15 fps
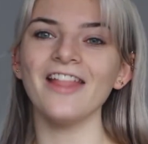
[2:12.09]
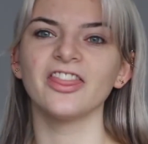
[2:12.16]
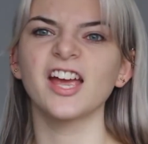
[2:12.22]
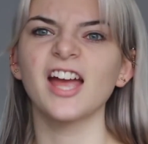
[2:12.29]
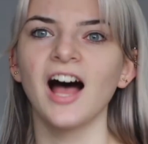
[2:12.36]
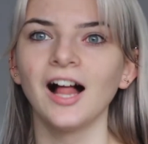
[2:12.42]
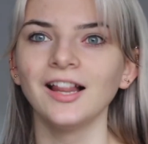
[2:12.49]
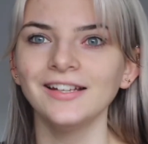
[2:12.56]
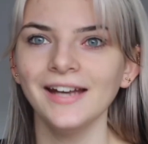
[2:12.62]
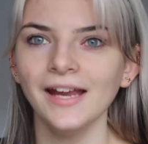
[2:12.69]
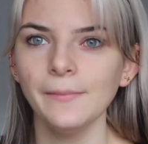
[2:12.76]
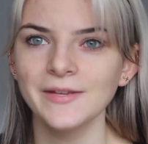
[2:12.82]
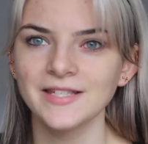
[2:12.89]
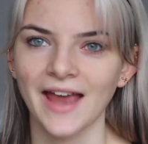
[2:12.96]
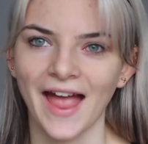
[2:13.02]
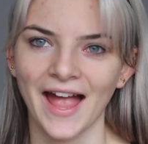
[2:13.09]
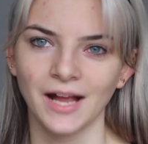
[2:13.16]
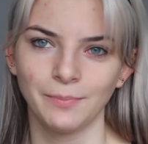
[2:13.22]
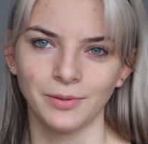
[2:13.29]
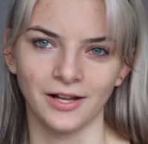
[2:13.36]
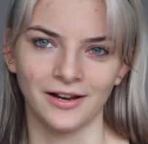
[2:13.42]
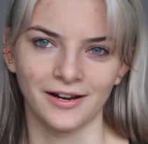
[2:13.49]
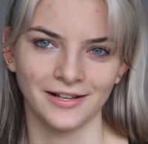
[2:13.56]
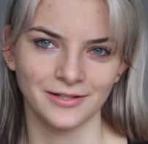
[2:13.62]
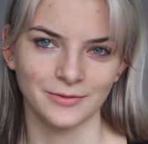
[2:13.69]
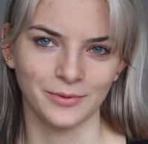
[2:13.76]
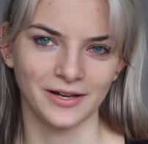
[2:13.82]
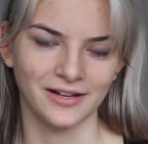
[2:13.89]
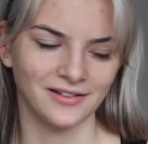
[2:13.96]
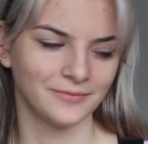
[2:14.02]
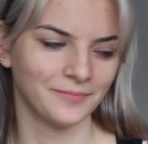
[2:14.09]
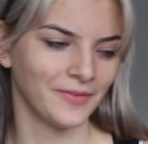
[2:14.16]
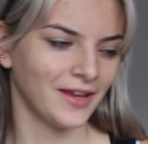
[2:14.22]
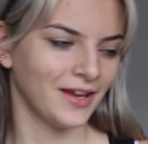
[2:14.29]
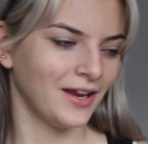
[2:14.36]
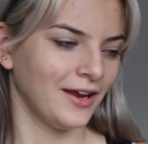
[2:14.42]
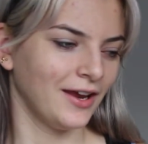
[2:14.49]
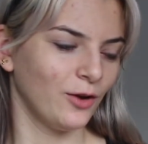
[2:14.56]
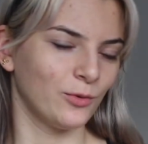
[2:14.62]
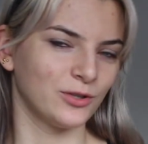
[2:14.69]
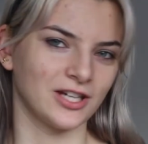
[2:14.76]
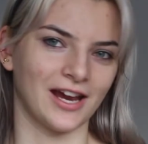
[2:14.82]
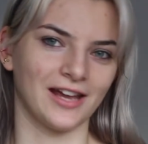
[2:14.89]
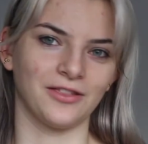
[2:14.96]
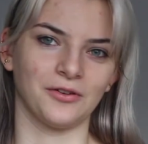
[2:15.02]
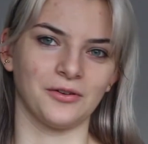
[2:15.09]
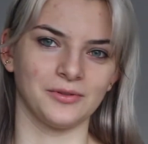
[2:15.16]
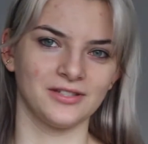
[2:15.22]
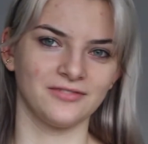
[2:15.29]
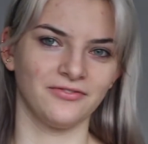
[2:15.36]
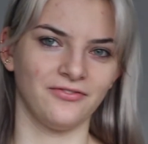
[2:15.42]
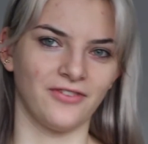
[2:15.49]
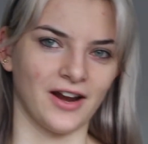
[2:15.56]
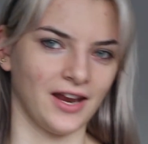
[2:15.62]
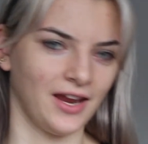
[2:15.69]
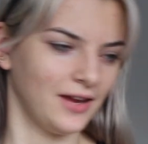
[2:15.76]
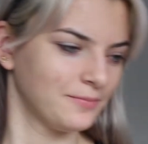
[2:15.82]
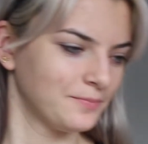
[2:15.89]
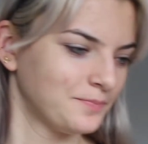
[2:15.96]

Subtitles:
The color name is eggplant as well, which I thought was funny.